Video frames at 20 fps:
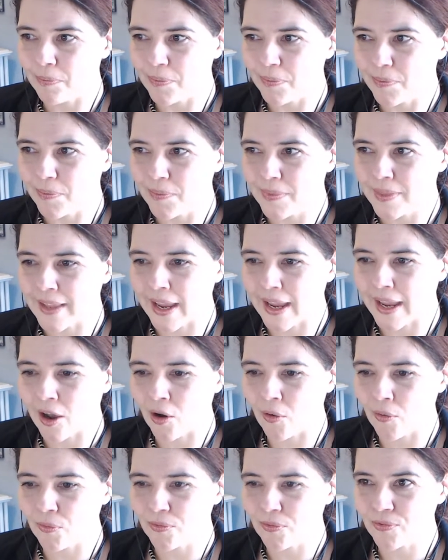
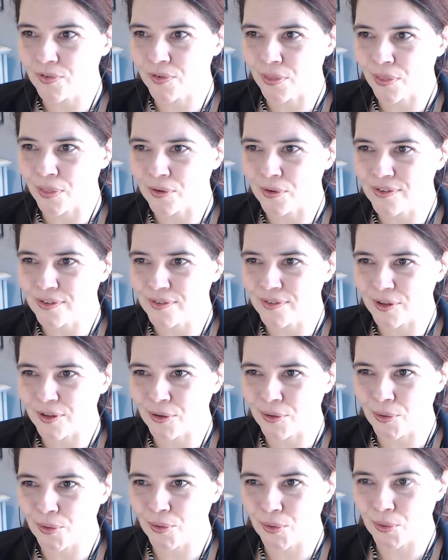Now, for those of
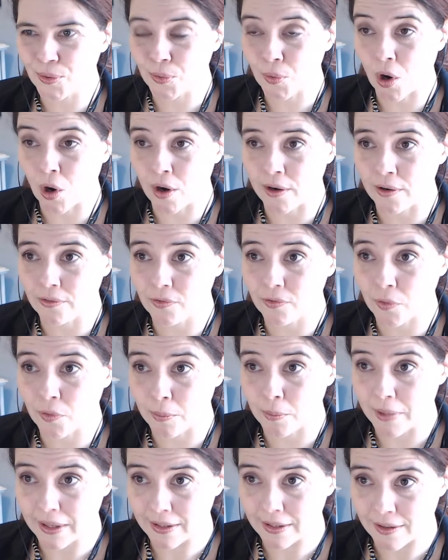you who aren't
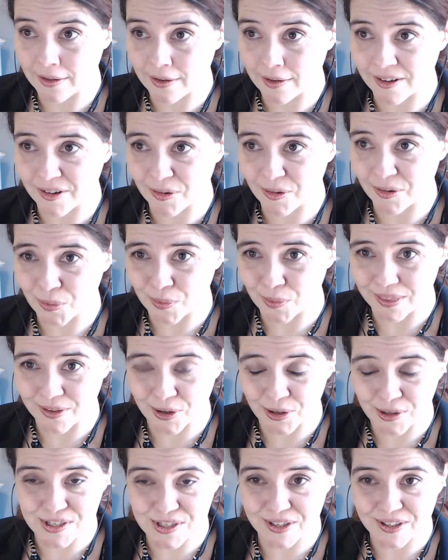familiar with
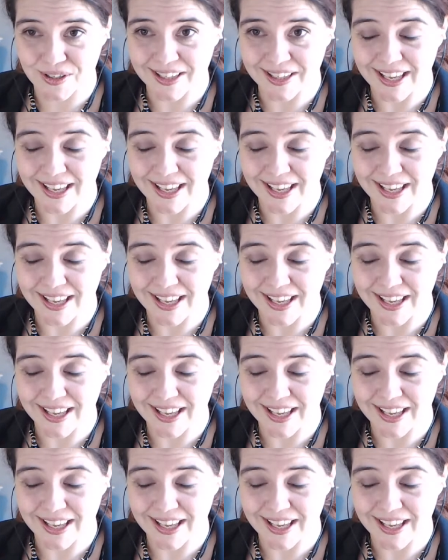Herschel,